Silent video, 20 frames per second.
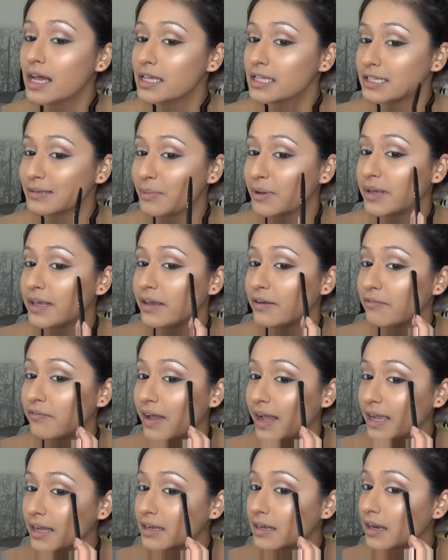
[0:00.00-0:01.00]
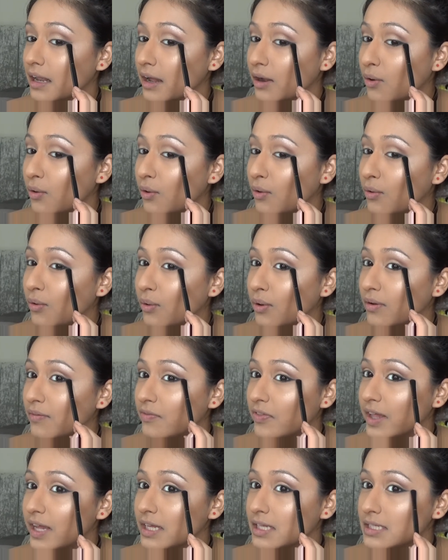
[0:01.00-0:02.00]
smoky effect. Like all of
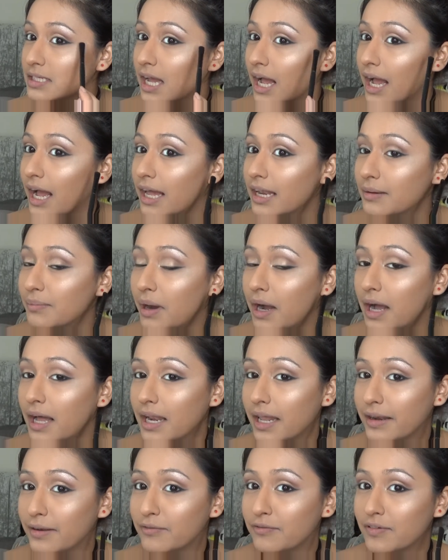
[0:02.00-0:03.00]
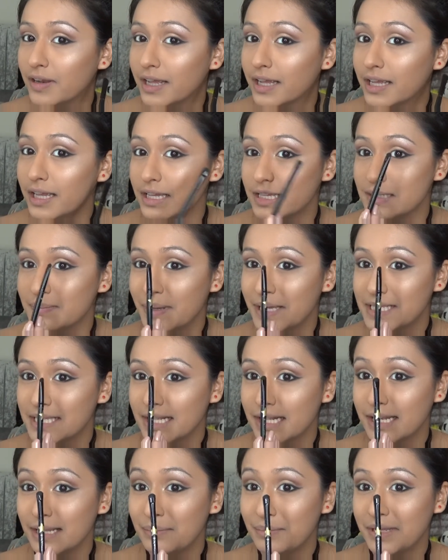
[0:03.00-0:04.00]
this and my eyeliner flick is
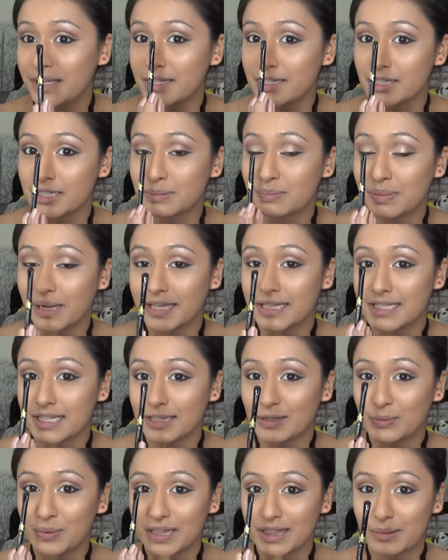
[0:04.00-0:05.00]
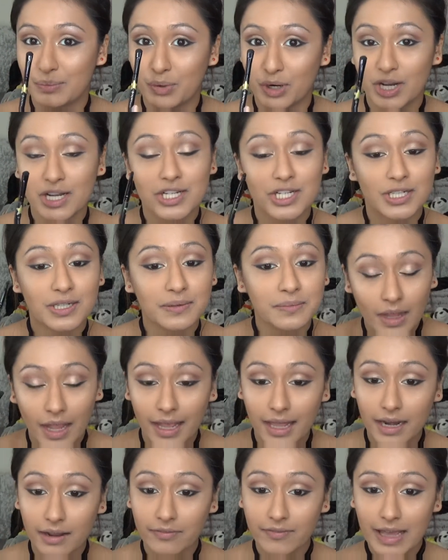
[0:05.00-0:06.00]
basically me just blending with the brush.
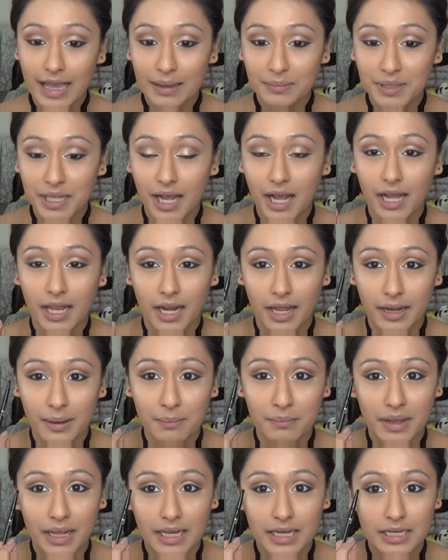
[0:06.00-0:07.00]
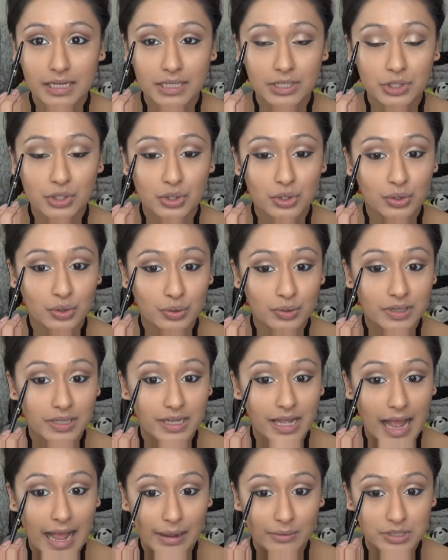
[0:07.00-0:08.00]
And I've kept the eyeliner mainly to
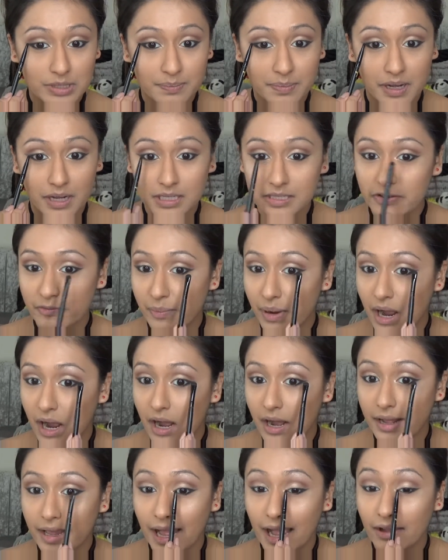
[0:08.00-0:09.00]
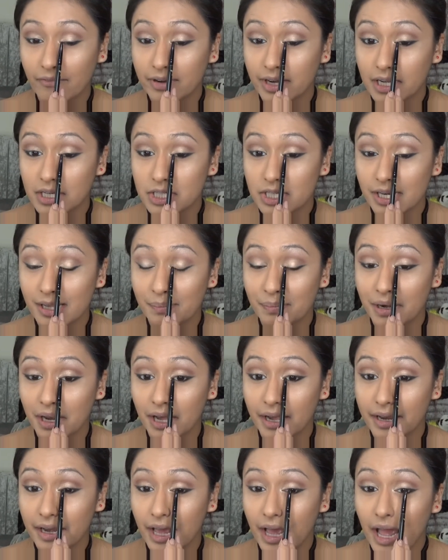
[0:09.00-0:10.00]
the outer parts of my eye. I haven't actually
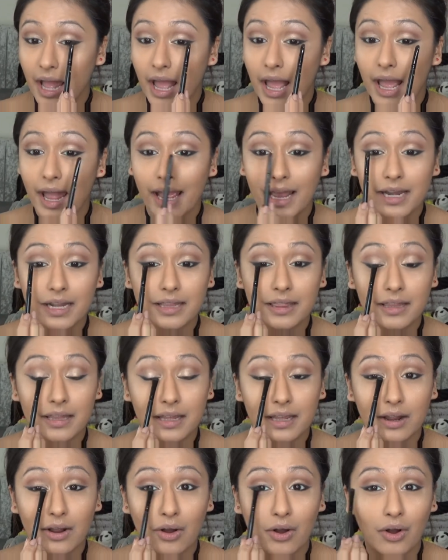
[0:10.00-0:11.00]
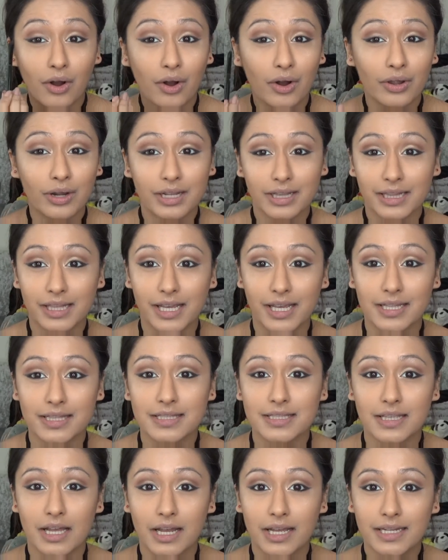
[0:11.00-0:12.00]
applied anything on the
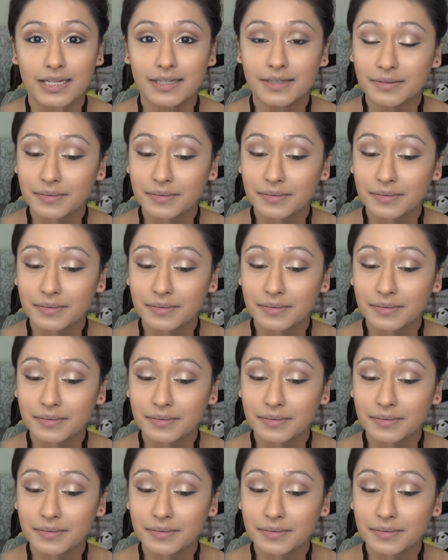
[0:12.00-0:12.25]
inside.